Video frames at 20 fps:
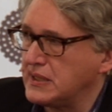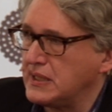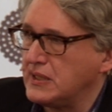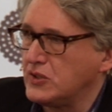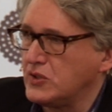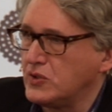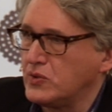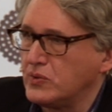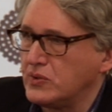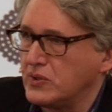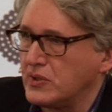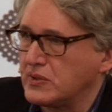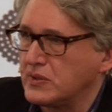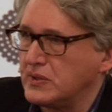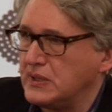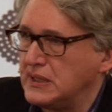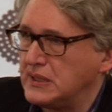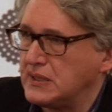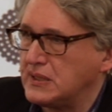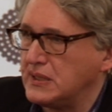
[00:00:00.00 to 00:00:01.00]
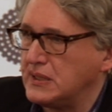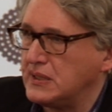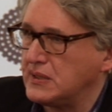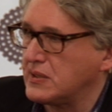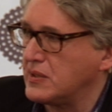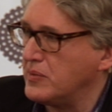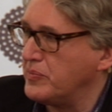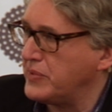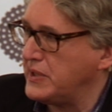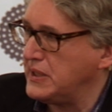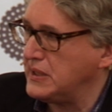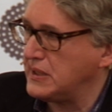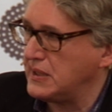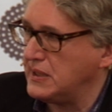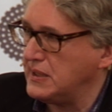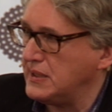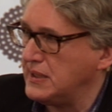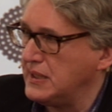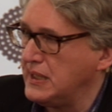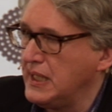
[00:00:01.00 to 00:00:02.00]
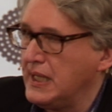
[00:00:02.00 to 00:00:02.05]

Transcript: that do not coincide completely.